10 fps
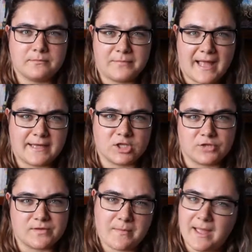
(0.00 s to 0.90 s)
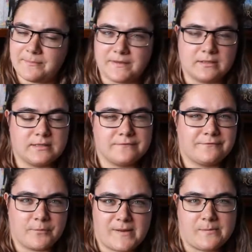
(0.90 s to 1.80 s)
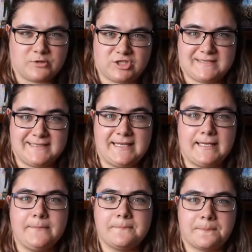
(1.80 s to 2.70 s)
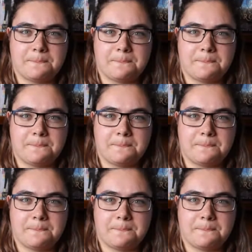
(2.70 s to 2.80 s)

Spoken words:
band on the map and for people to see.